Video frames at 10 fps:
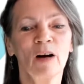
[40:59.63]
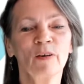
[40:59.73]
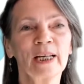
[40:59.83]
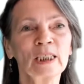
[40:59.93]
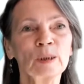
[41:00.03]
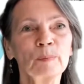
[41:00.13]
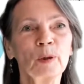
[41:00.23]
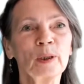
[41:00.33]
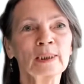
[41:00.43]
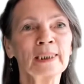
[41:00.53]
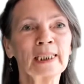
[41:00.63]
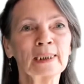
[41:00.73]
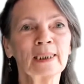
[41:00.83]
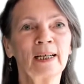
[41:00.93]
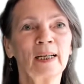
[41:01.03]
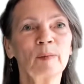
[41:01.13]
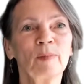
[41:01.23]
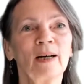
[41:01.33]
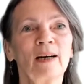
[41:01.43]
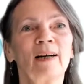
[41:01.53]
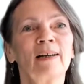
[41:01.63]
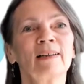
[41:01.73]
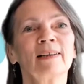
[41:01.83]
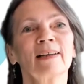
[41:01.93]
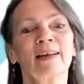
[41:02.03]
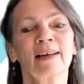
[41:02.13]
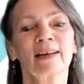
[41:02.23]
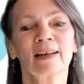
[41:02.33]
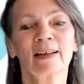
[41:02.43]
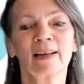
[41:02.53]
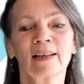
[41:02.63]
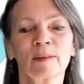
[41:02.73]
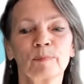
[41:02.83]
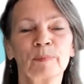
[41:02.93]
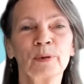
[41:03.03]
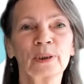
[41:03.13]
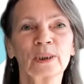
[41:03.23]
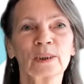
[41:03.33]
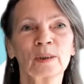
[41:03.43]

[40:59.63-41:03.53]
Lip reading: Our experts next time are Birte